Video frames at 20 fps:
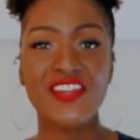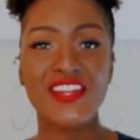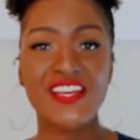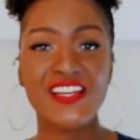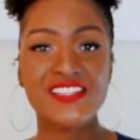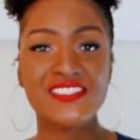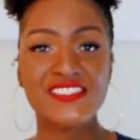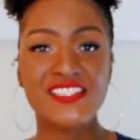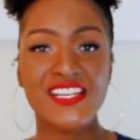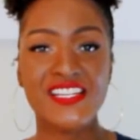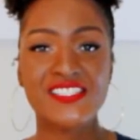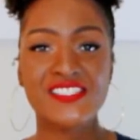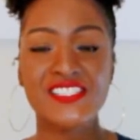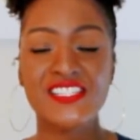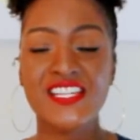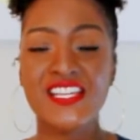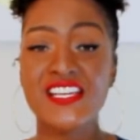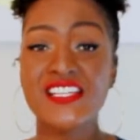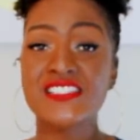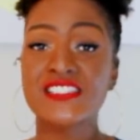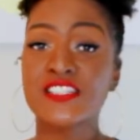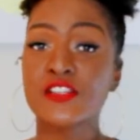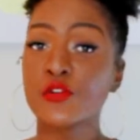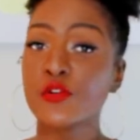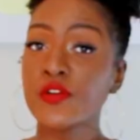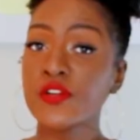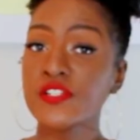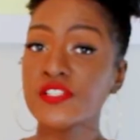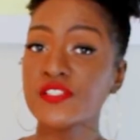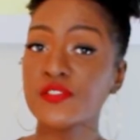the next section is
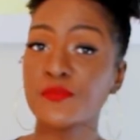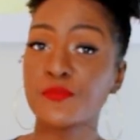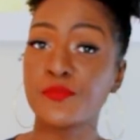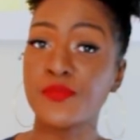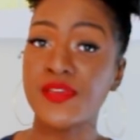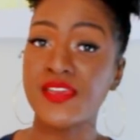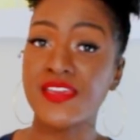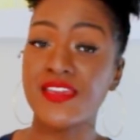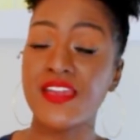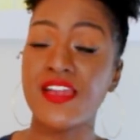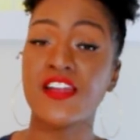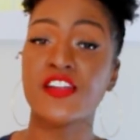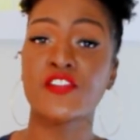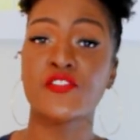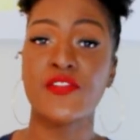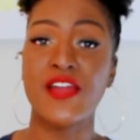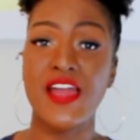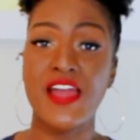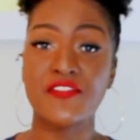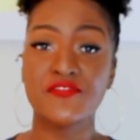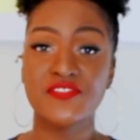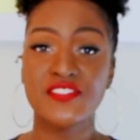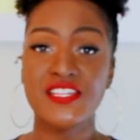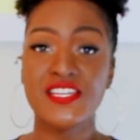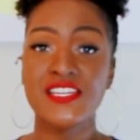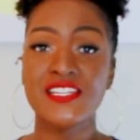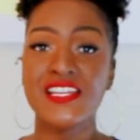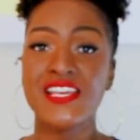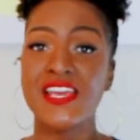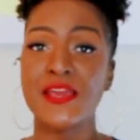going to be
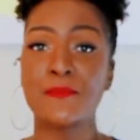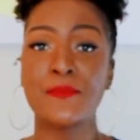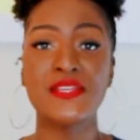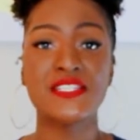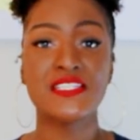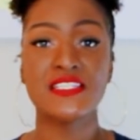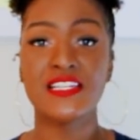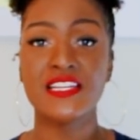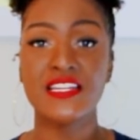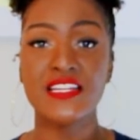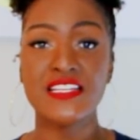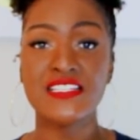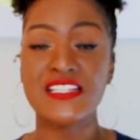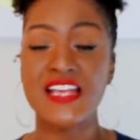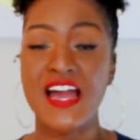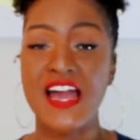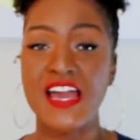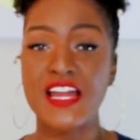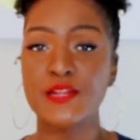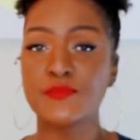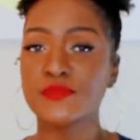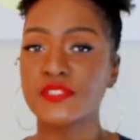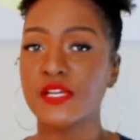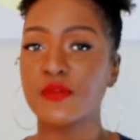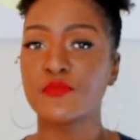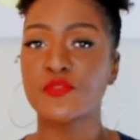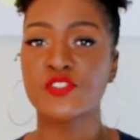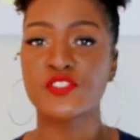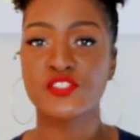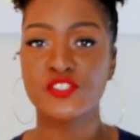crafting and miscellaneous items
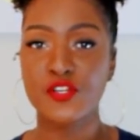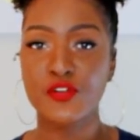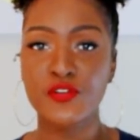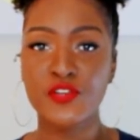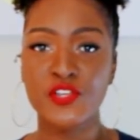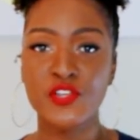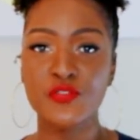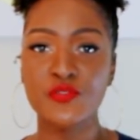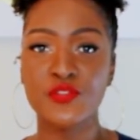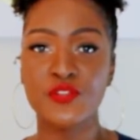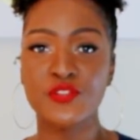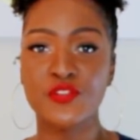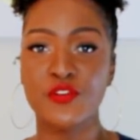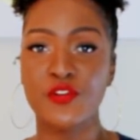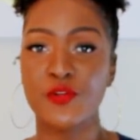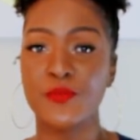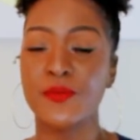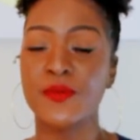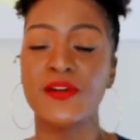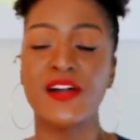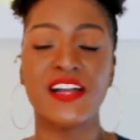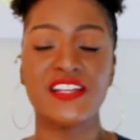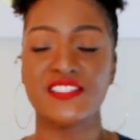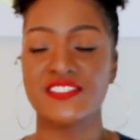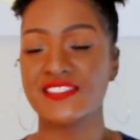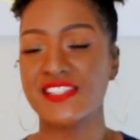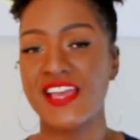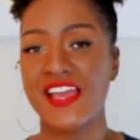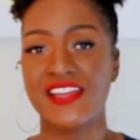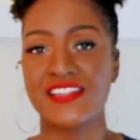that were so cute and adorable, I
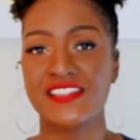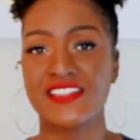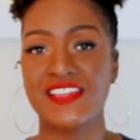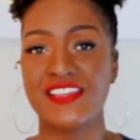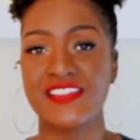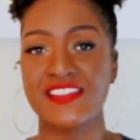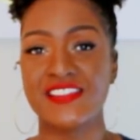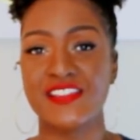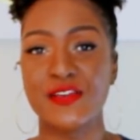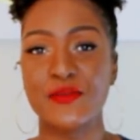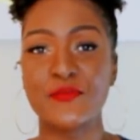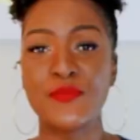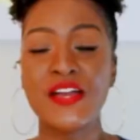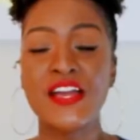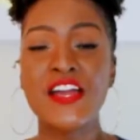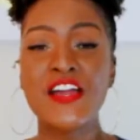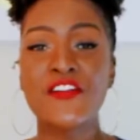just had to get them.